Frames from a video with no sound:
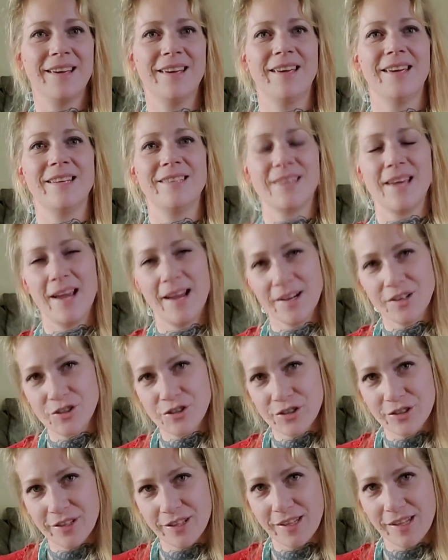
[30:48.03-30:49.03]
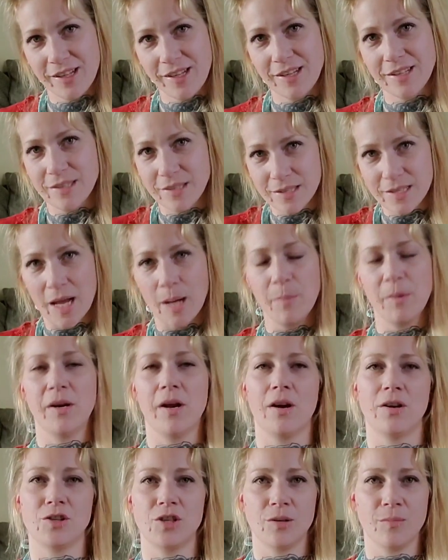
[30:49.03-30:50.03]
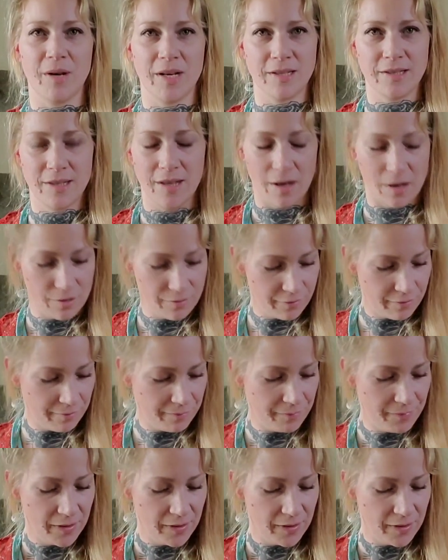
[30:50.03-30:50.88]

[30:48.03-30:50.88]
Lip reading: is actually sabotaging myself